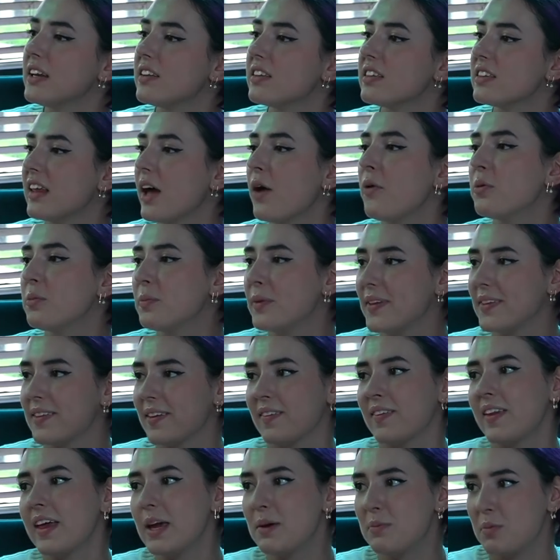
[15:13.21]
that would be the
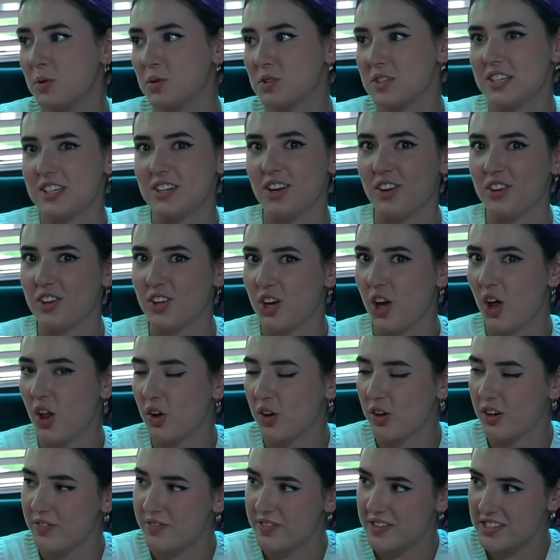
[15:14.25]
labels and not the
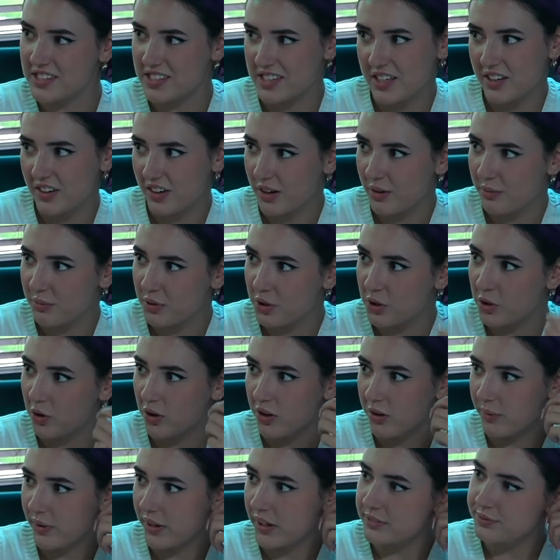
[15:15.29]
color of the serum. You know
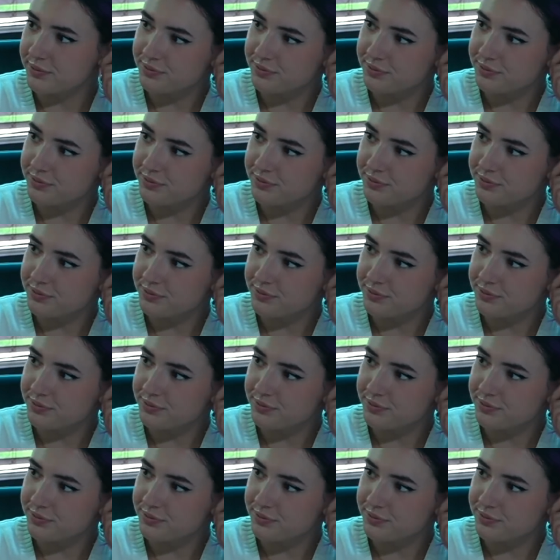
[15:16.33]
what I mean?